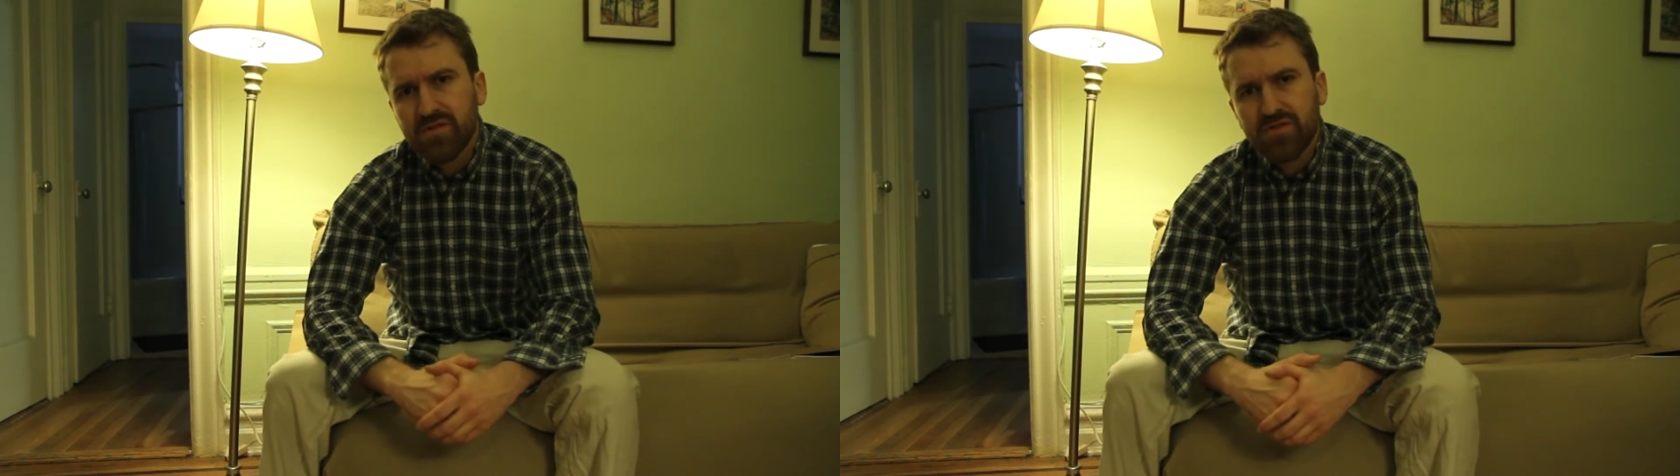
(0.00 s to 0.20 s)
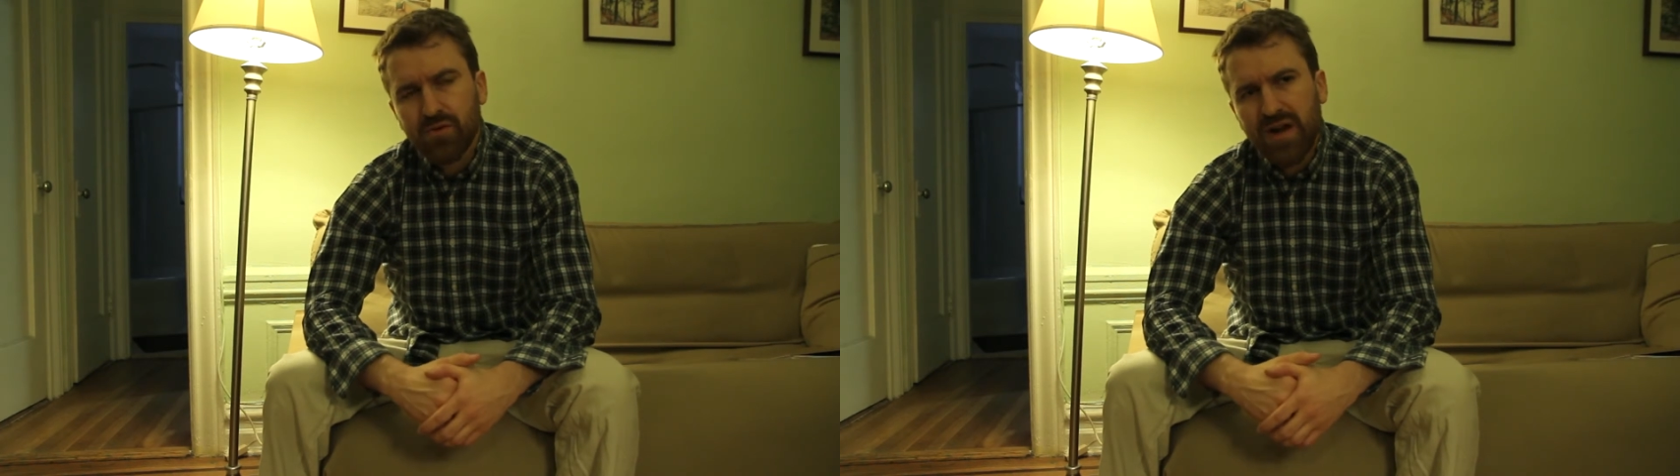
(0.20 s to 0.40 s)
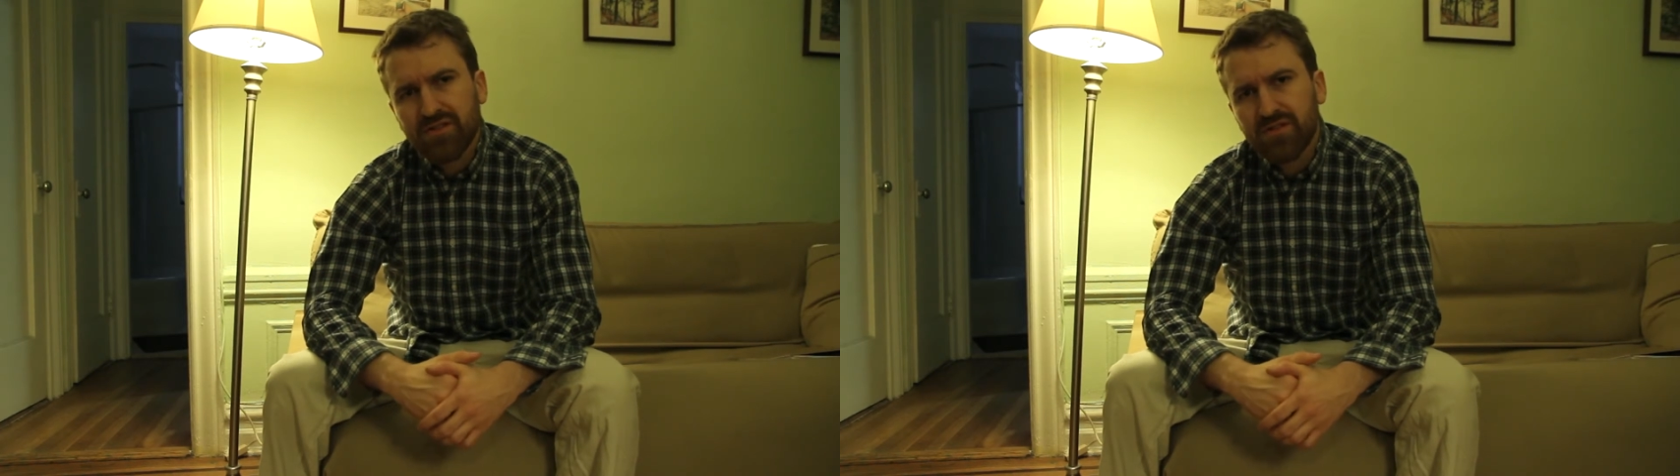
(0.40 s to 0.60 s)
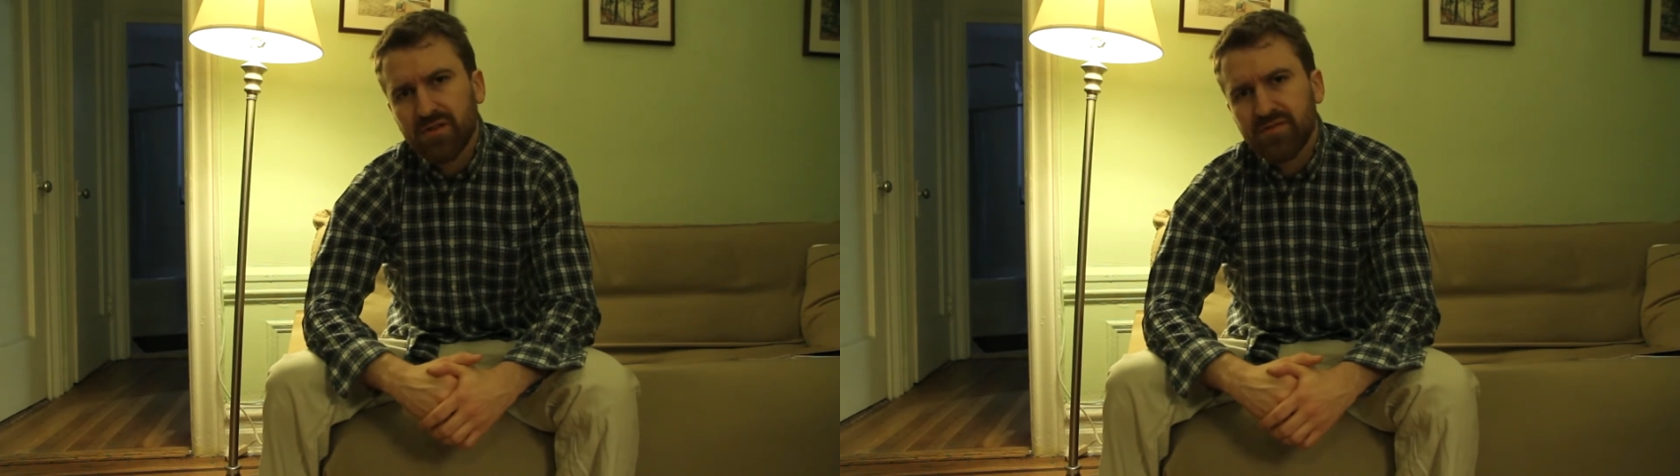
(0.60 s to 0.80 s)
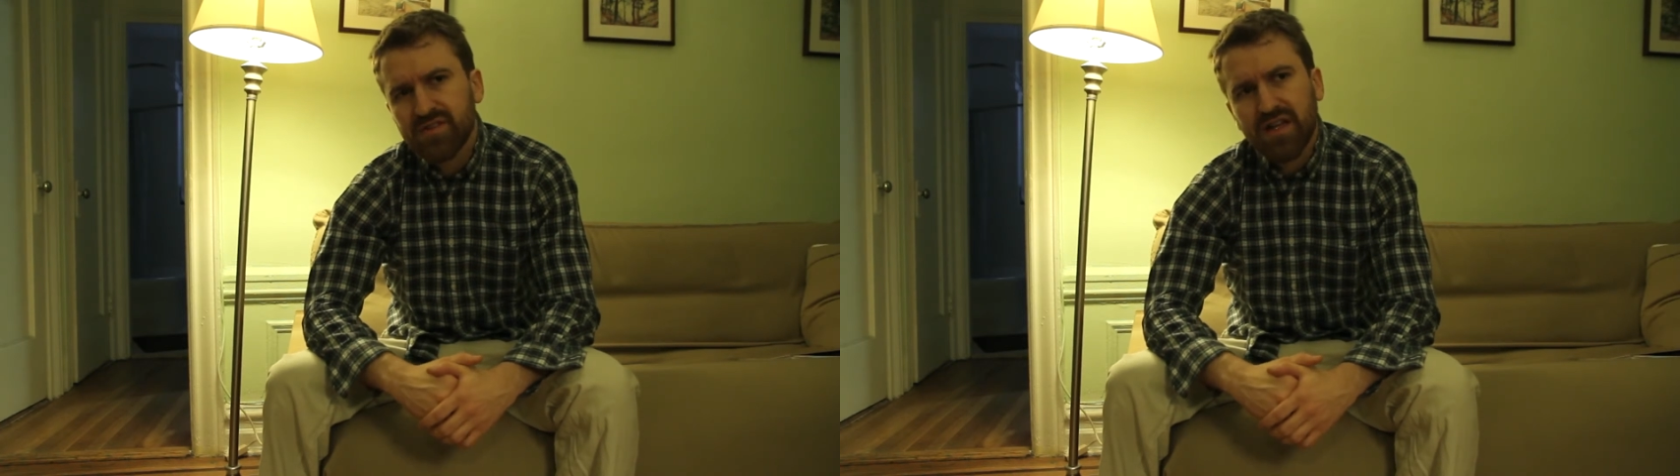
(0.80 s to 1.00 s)
director
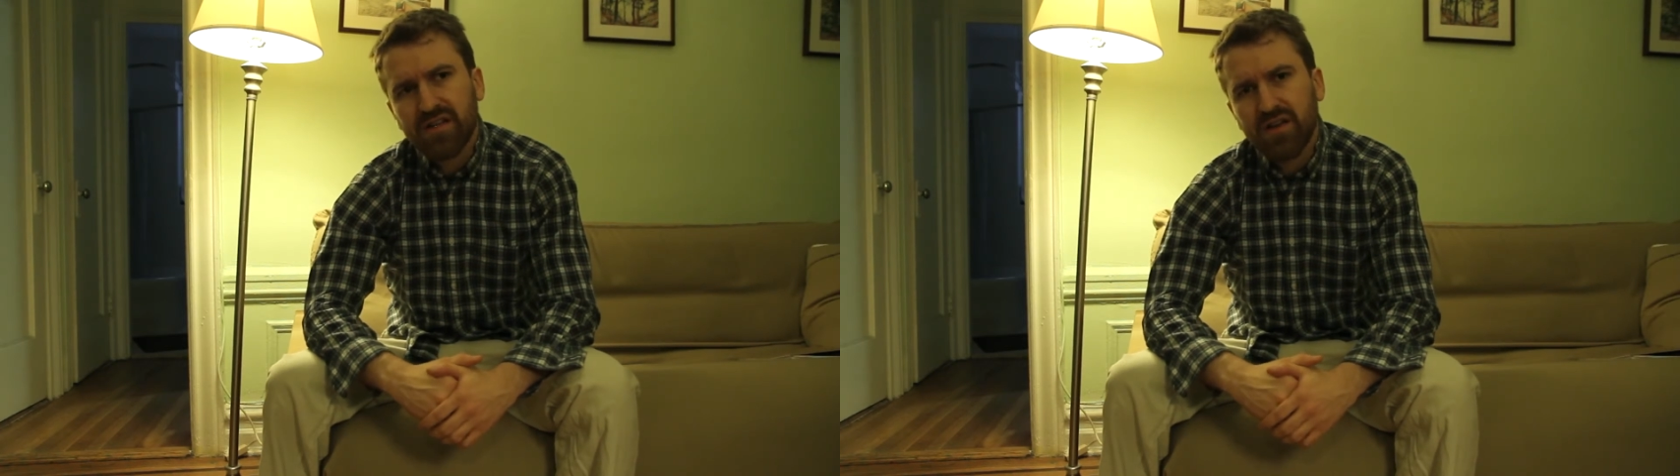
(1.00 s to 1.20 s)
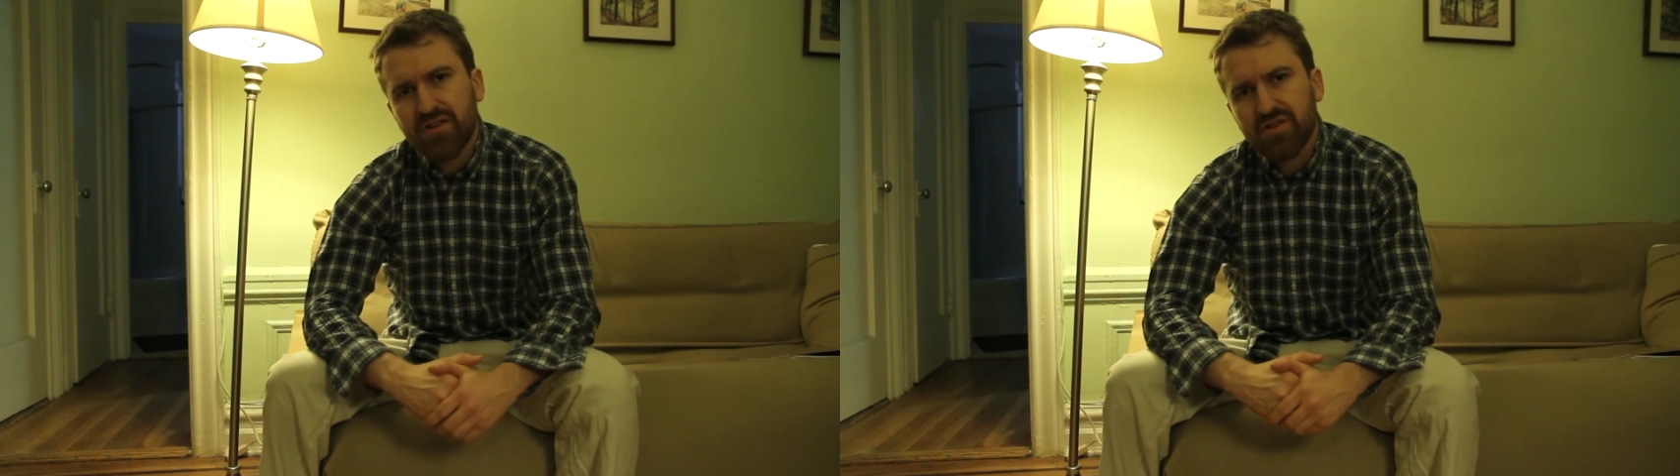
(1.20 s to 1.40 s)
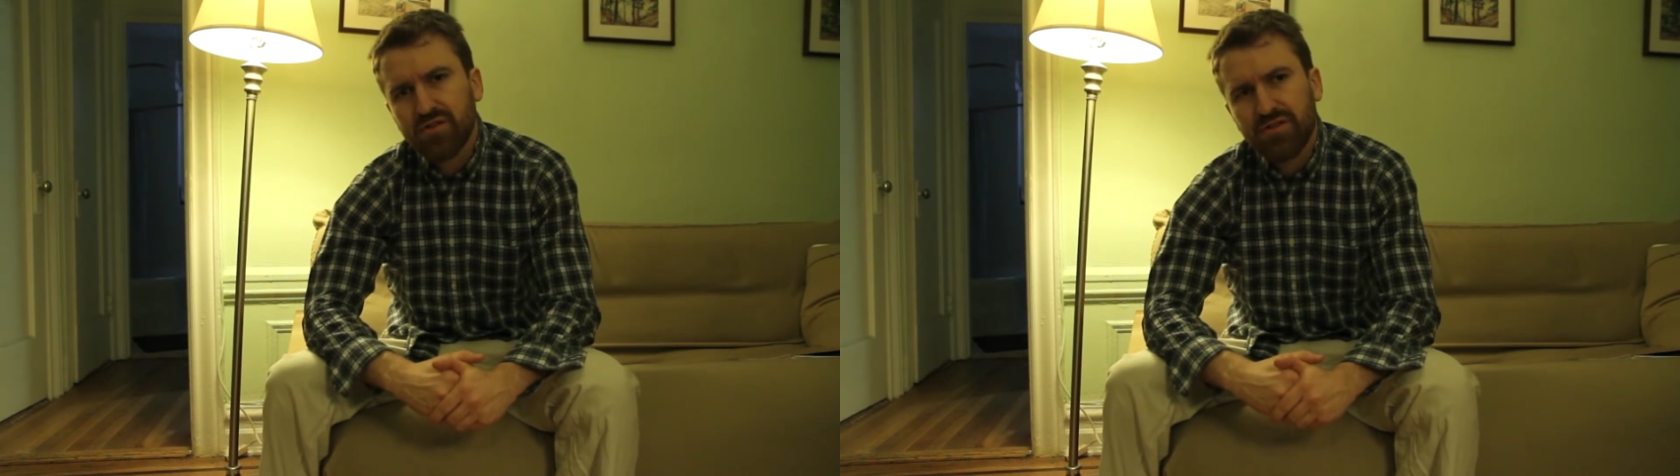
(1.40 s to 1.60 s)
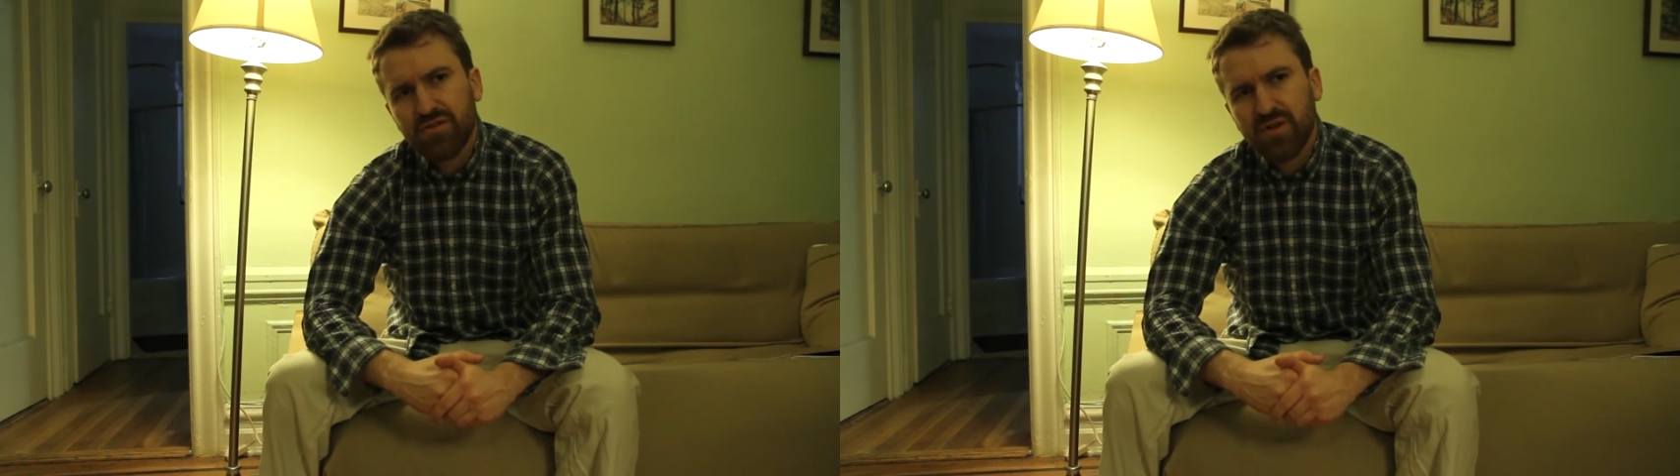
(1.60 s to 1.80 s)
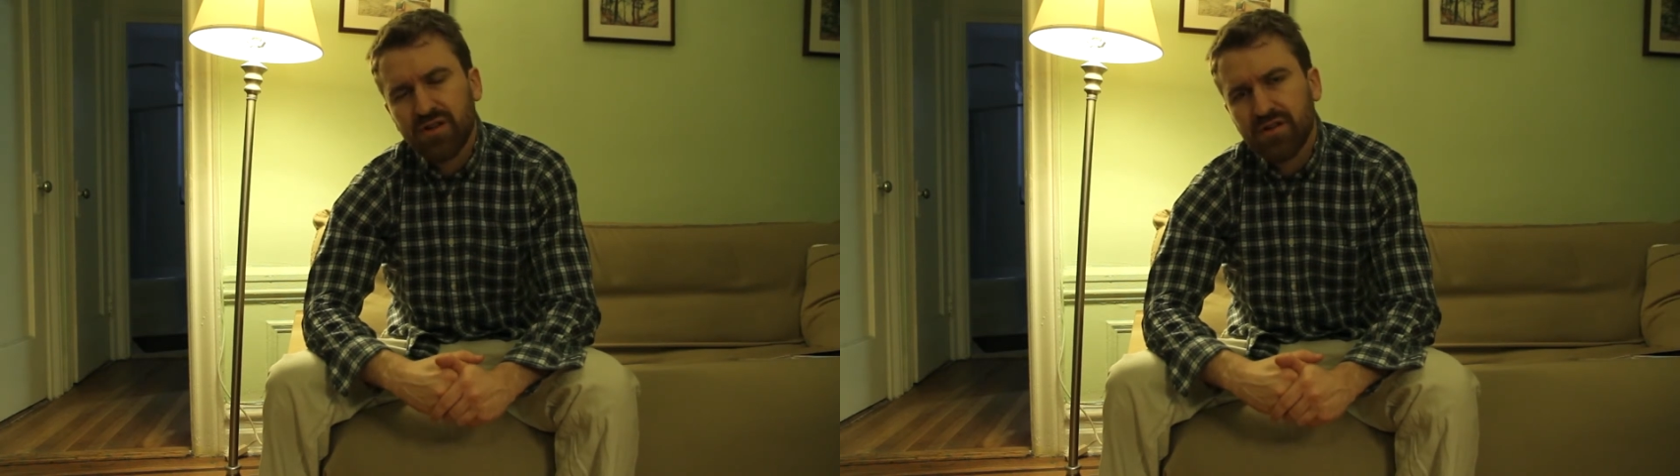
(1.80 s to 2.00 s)
of psychological
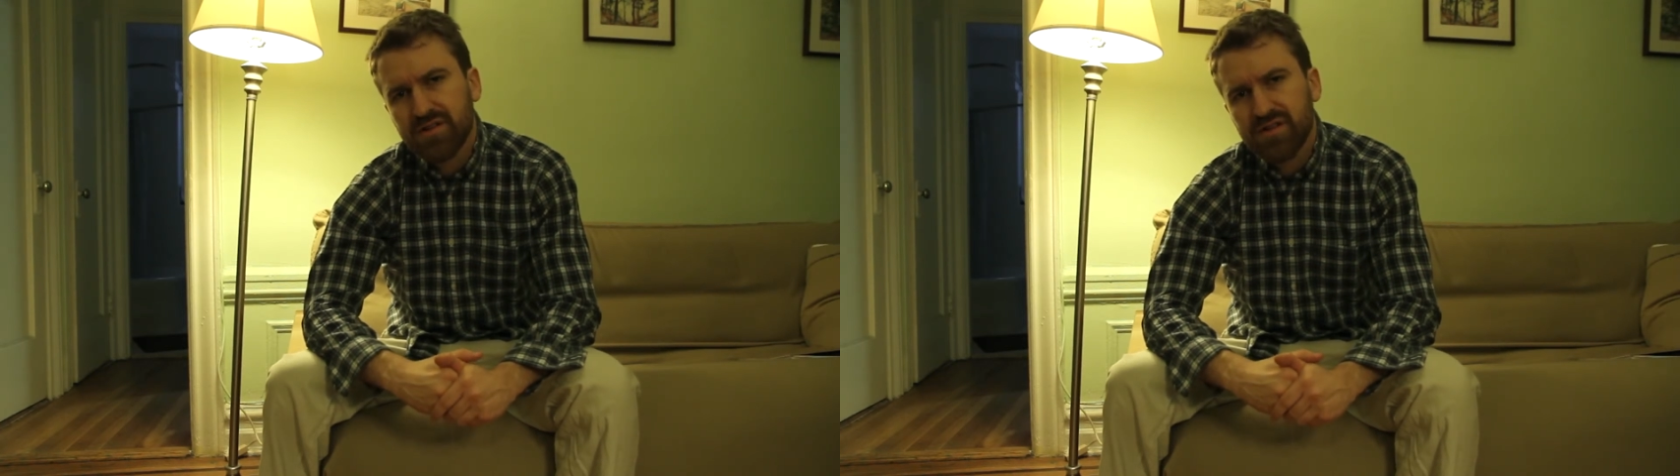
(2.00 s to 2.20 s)
thrillers